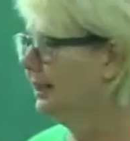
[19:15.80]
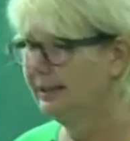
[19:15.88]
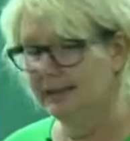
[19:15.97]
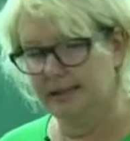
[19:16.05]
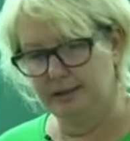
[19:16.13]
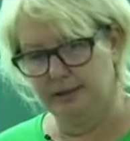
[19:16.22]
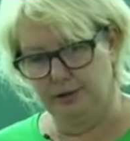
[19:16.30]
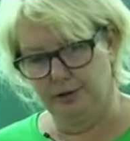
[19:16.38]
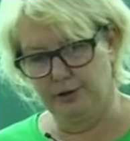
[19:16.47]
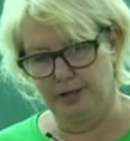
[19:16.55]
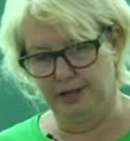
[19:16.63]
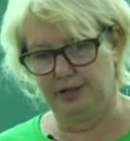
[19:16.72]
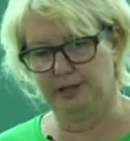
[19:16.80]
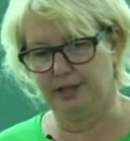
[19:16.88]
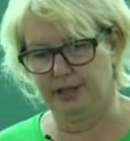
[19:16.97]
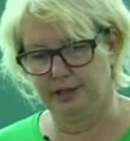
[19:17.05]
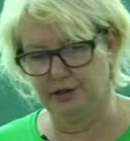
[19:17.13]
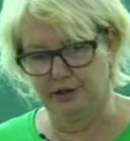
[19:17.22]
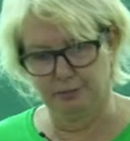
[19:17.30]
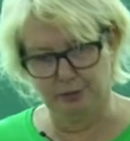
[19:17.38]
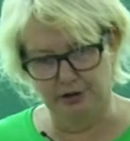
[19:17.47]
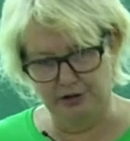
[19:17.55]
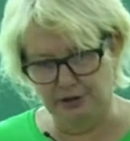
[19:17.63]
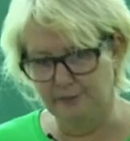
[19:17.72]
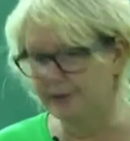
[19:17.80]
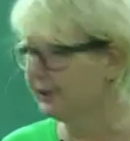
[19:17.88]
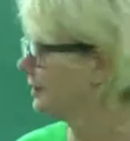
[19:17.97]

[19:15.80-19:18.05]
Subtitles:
that trust is a specific